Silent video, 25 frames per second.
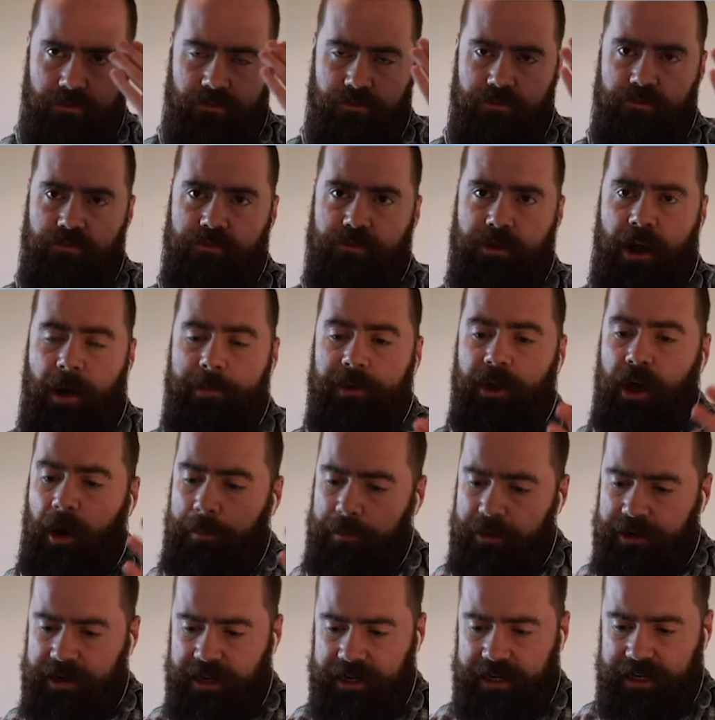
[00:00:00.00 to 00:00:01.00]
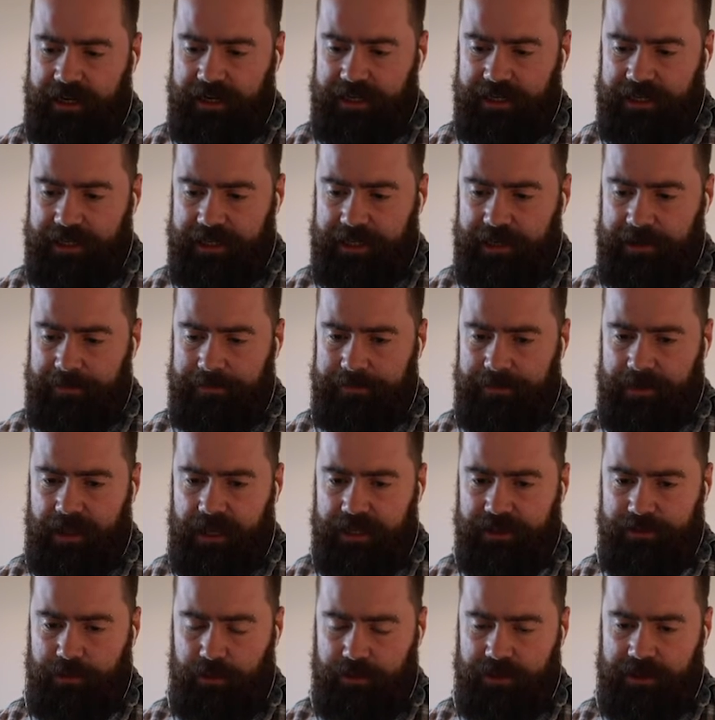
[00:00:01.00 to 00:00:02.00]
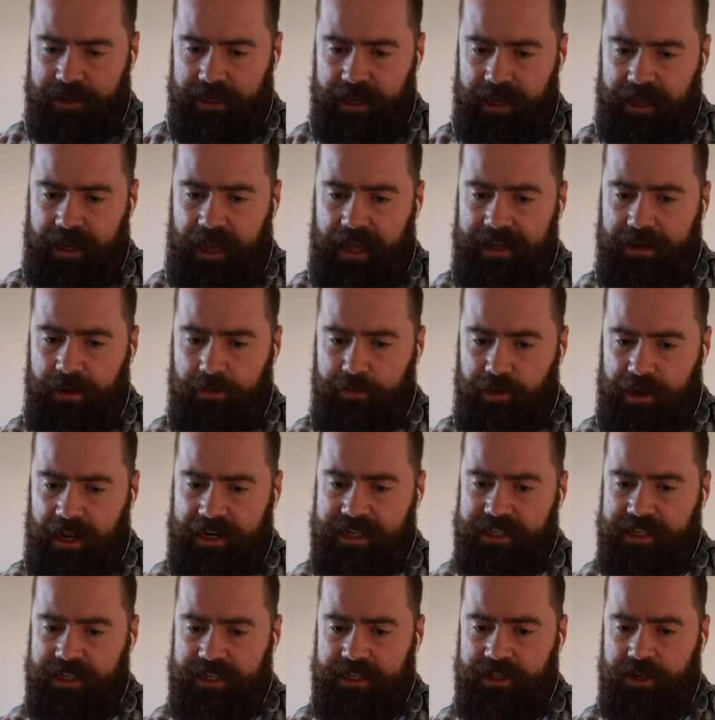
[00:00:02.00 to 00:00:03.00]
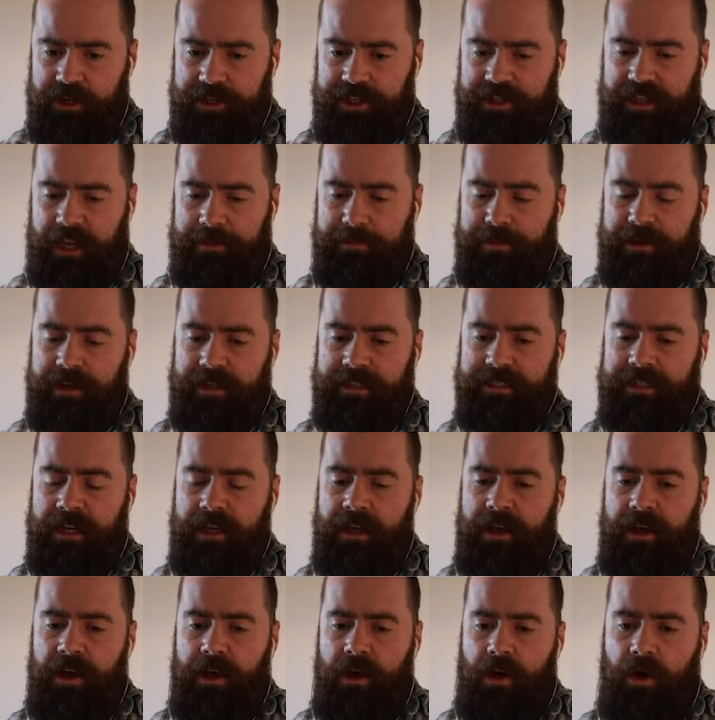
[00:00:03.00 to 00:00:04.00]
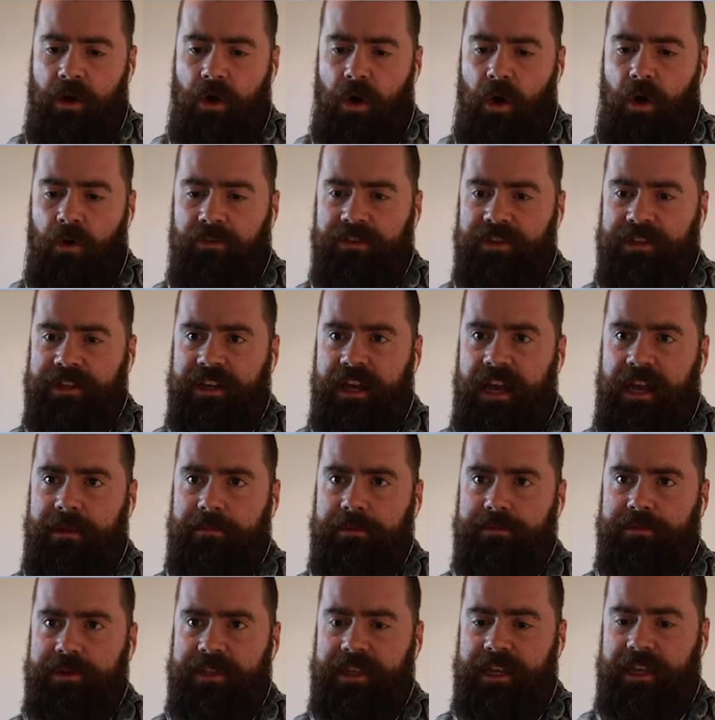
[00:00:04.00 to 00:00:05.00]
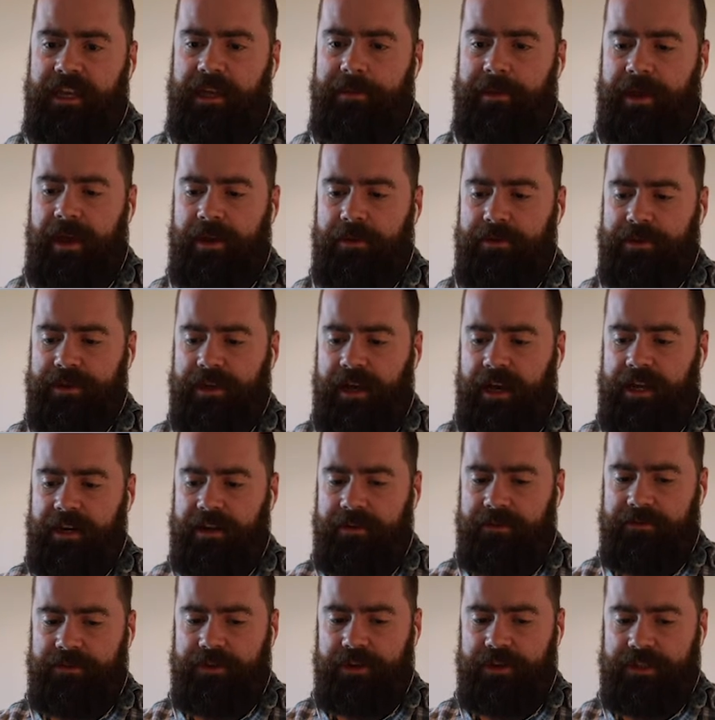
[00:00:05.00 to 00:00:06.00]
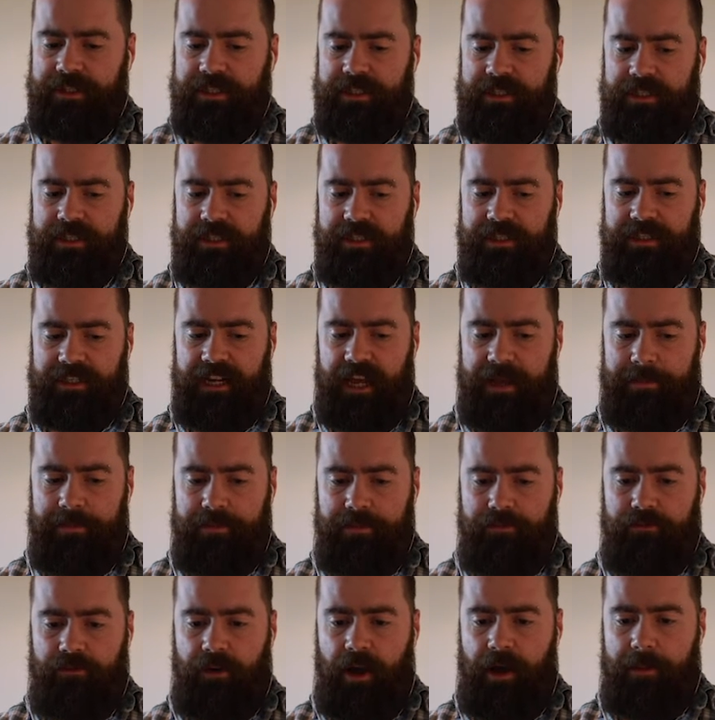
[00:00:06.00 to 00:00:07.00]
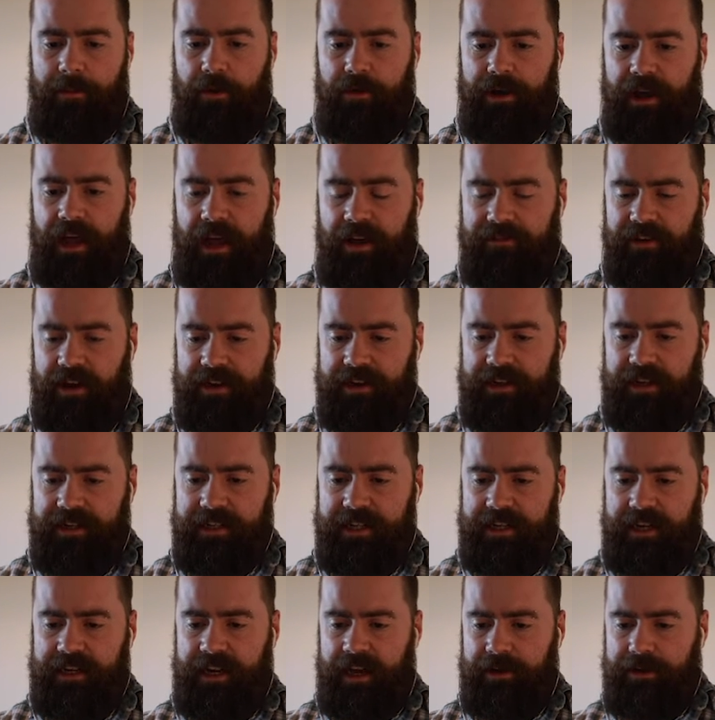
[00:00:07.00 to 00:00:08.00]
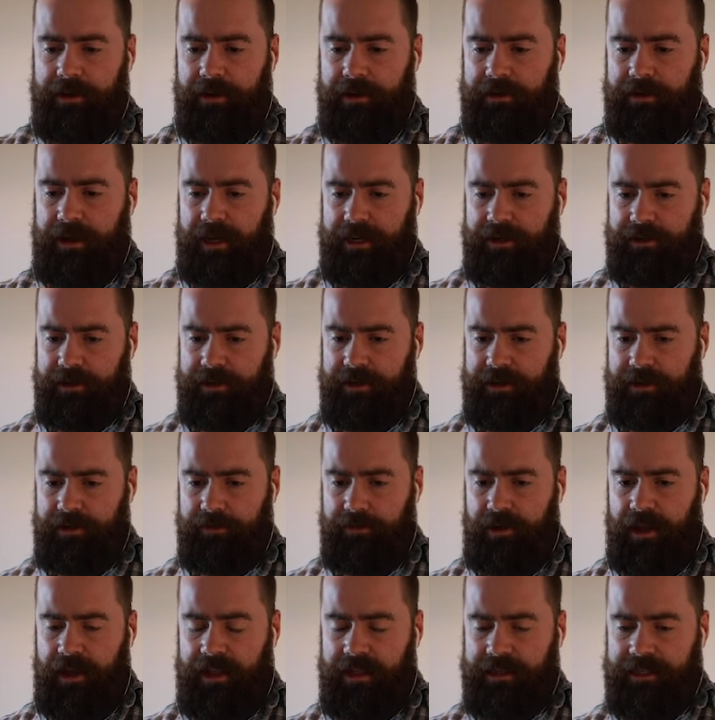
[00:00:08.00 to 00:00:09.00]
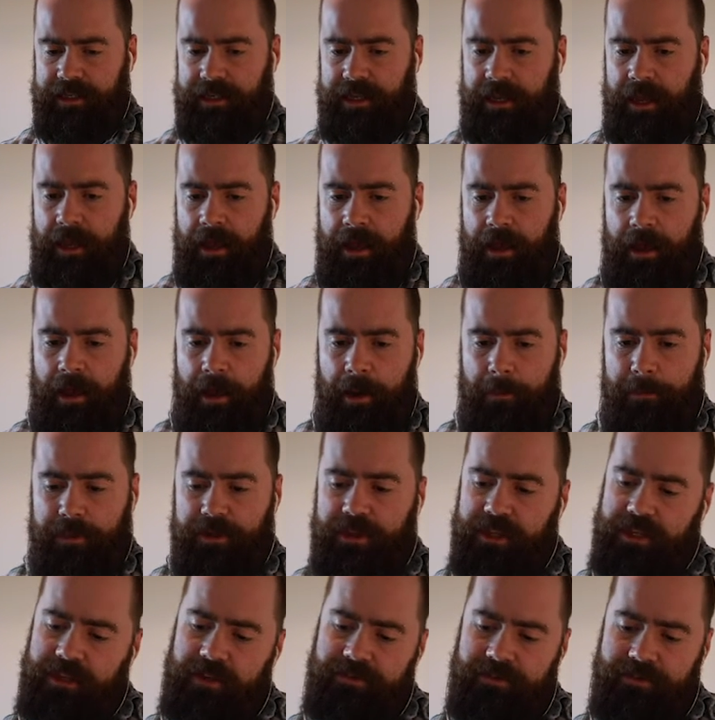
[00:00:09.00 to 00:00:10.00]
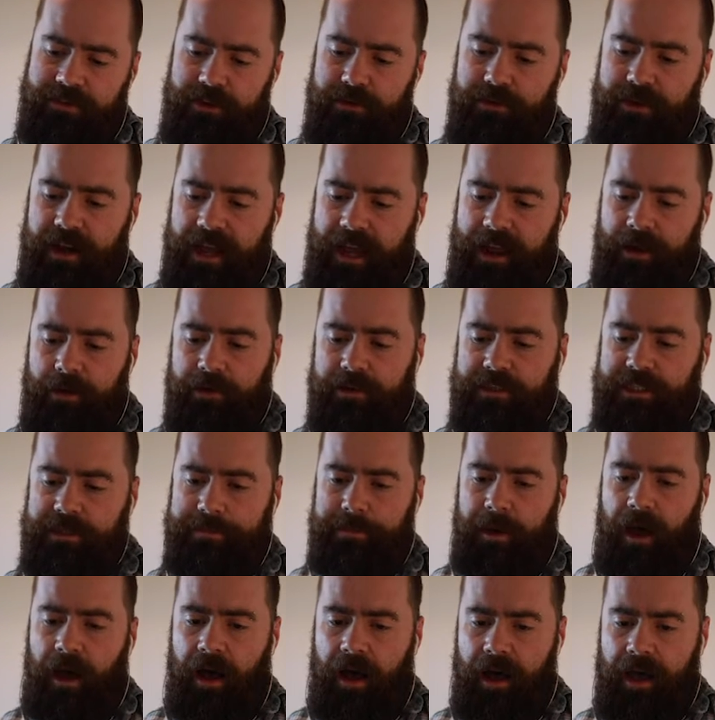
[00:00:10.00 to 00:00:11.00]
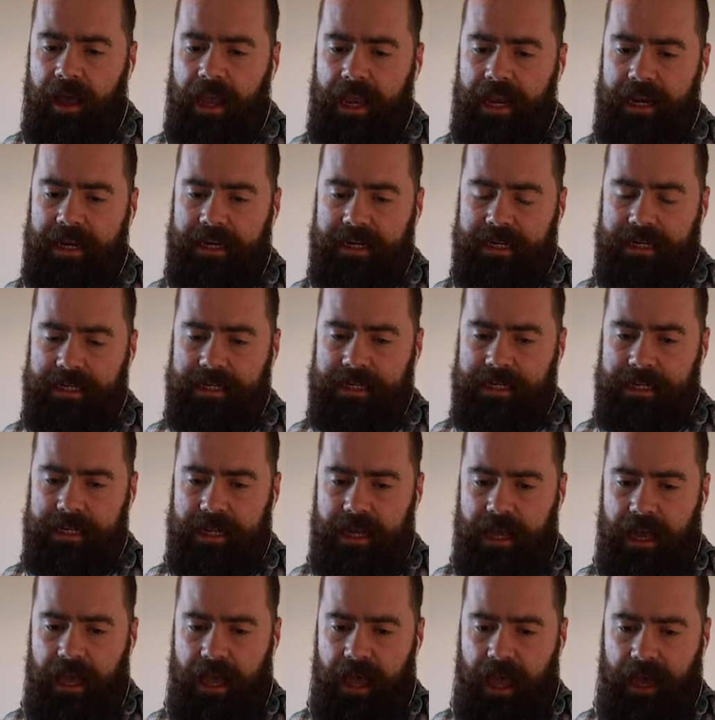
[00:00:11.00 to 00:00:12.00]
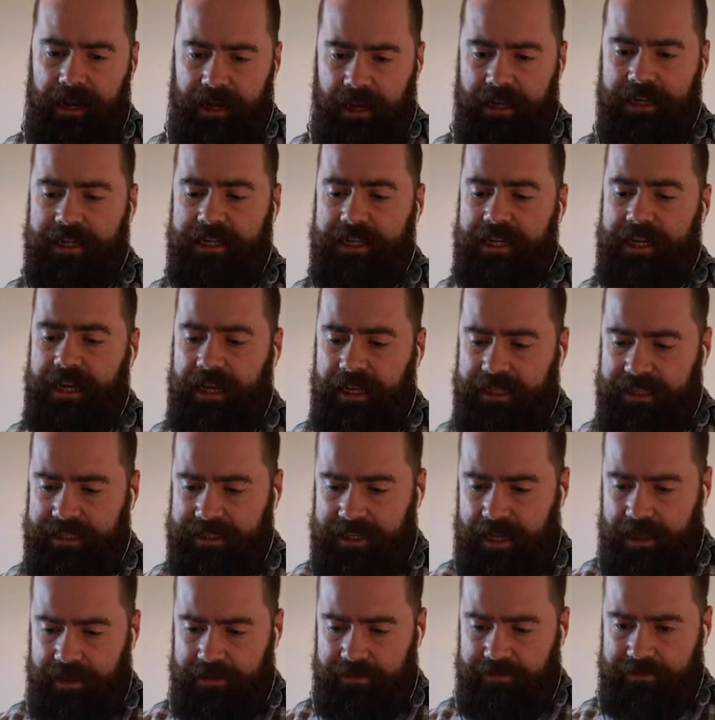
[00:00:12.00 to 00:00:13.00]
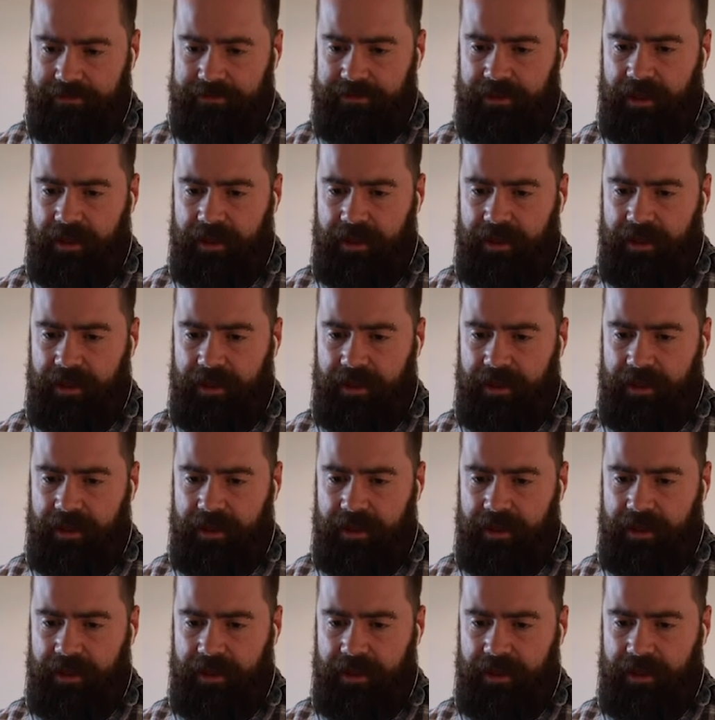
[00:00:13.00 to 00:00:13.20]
coming up with an idea is one thing, and we're actually going to touch on that because oftentimes we think about kind of just the step from, okay, I've got an idea and how do I get to reality, but there's a few layers behind an idea itself.